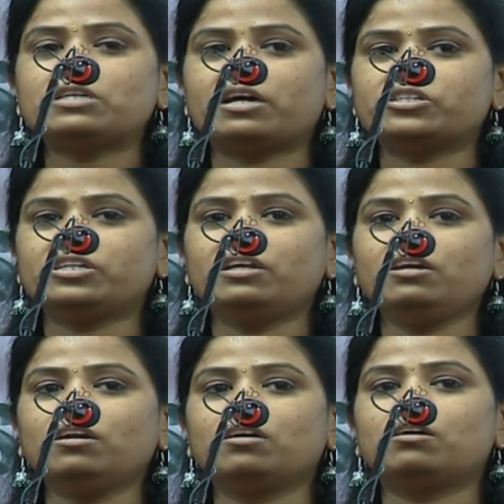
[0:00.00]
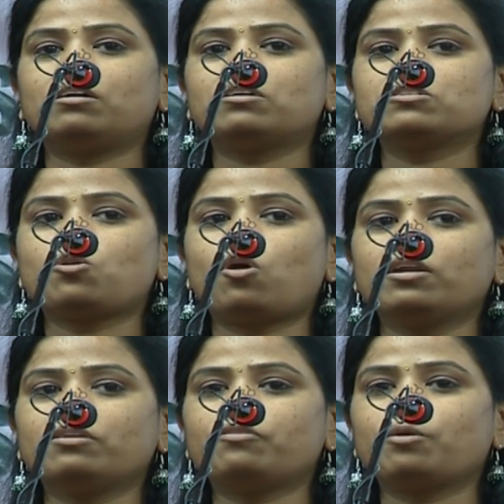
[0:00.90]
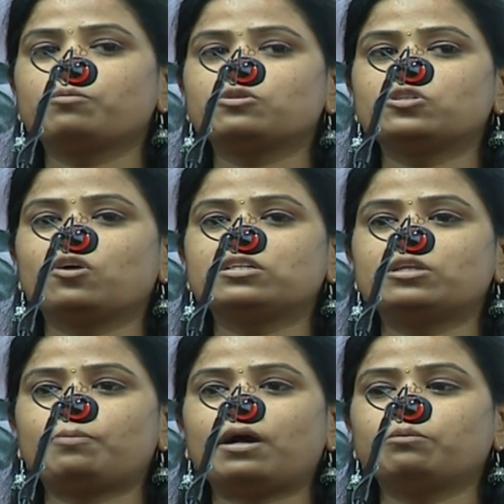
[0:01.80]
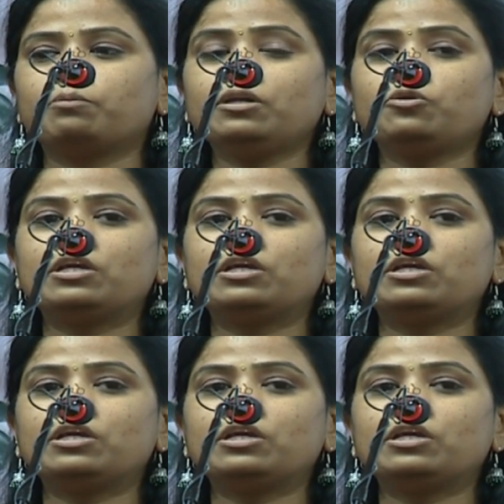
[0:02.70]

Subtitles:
Harshini, a scholar from Sociology Department,